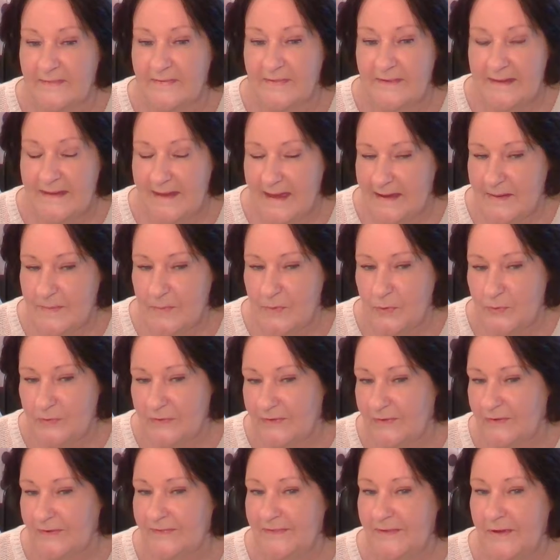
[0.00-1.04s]
on the table
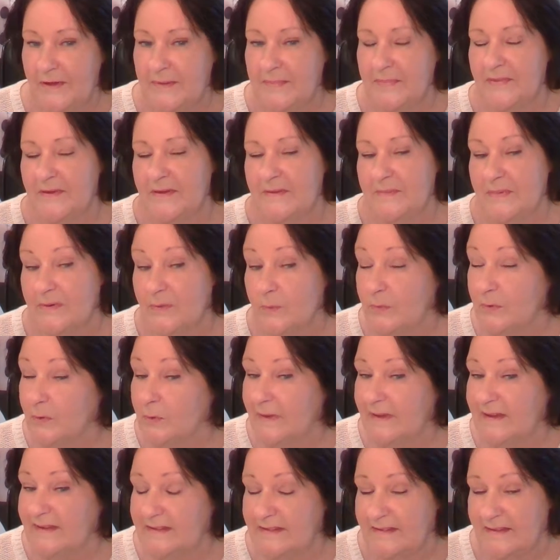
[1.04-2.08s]
sort of type thing, but we'll
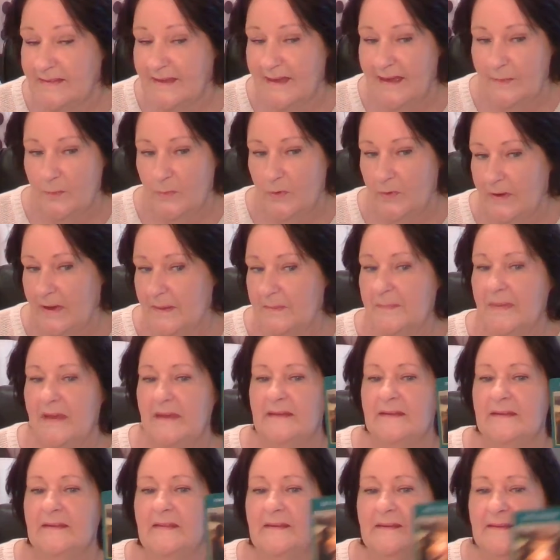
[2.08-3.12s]
get to that. We'll come
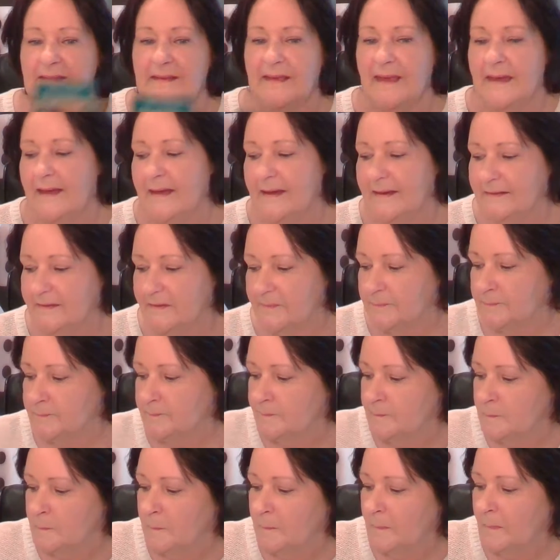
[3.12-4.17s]
back to this card.
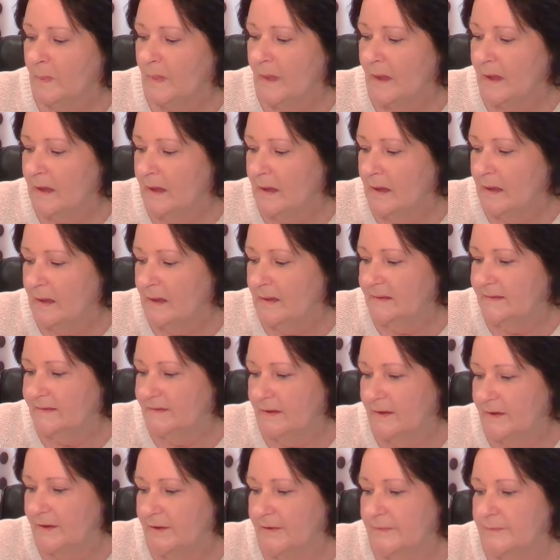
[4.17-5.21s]

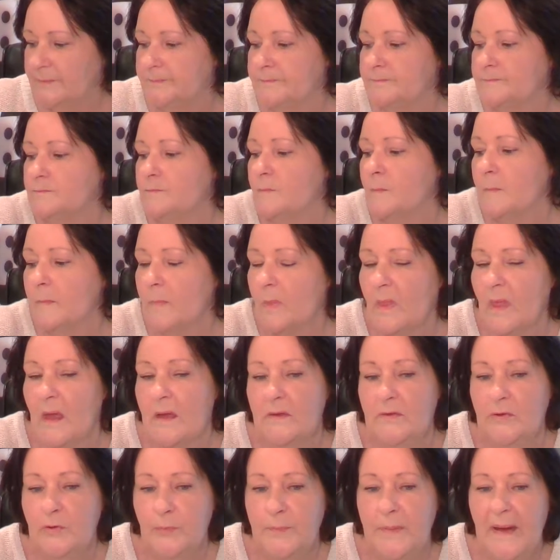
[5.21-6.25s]
So
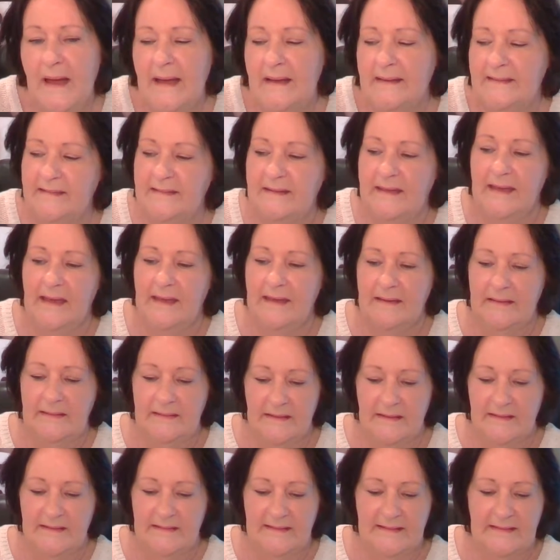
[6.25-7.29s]
your past
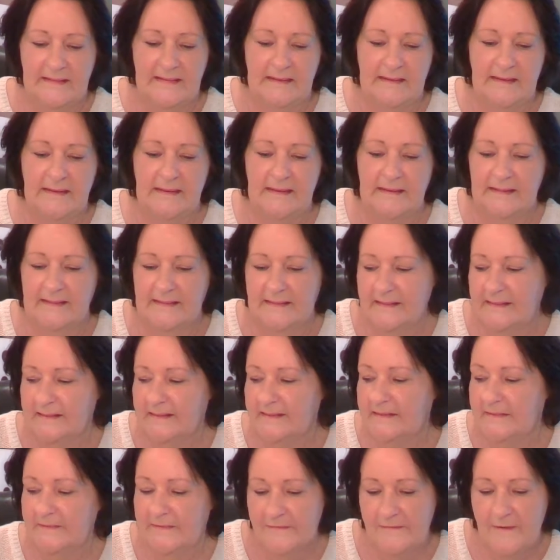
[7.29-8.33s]
card is the
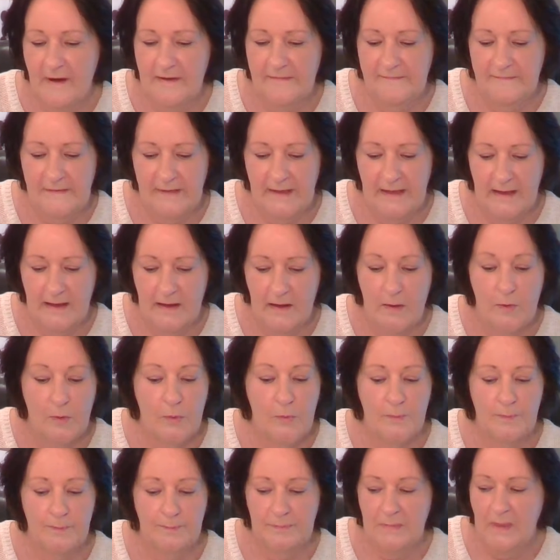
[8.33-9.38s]
6 of Raphael.